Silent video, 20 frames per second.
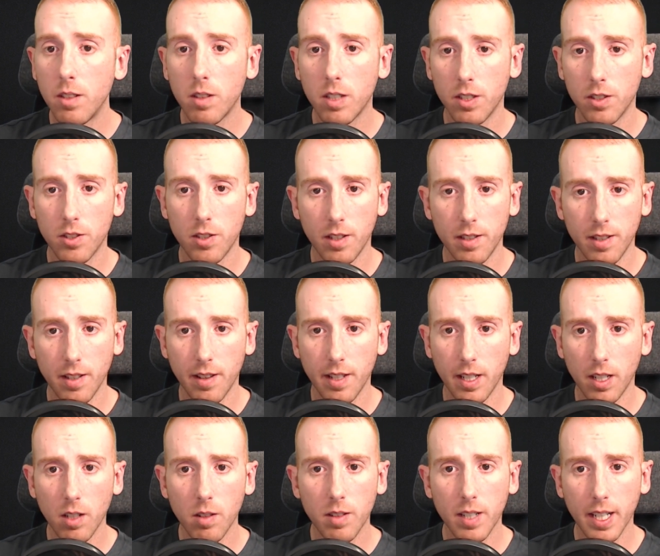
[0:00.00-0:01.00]
you can start to
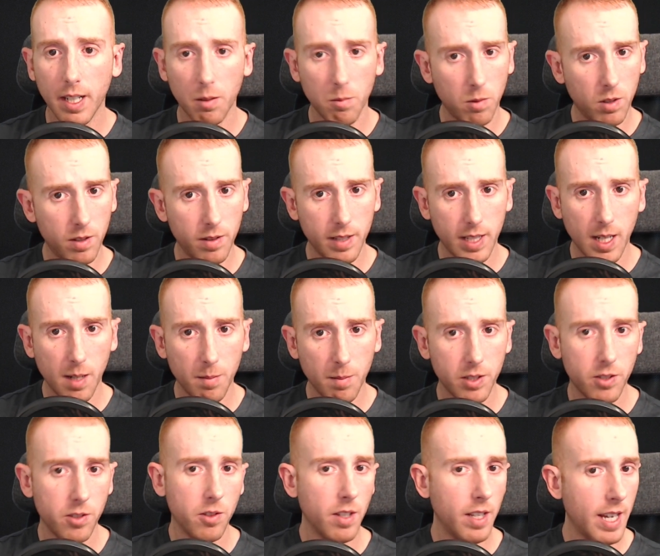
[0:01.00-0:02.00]
think, okay, well, how
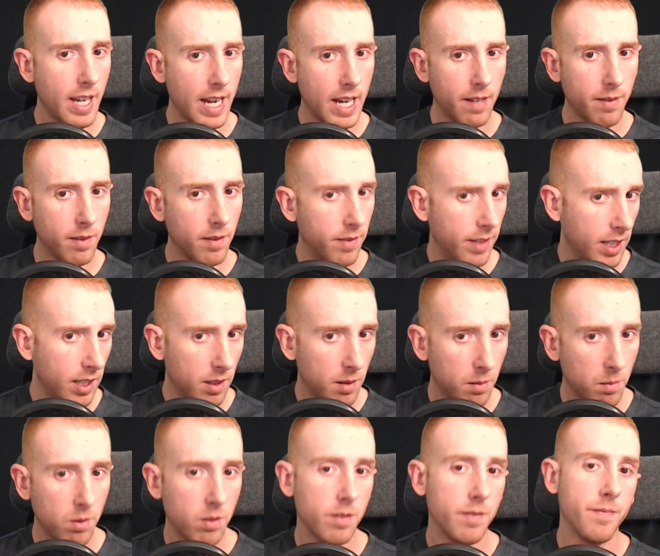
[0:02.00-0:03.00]
much do they have
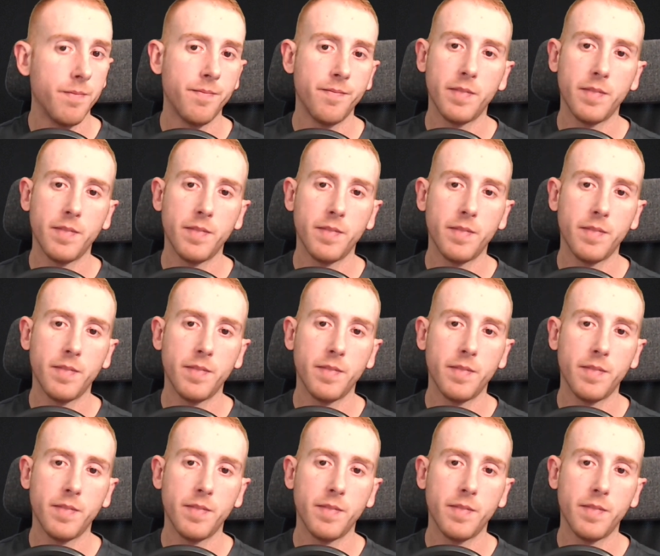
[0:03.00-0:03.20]
available?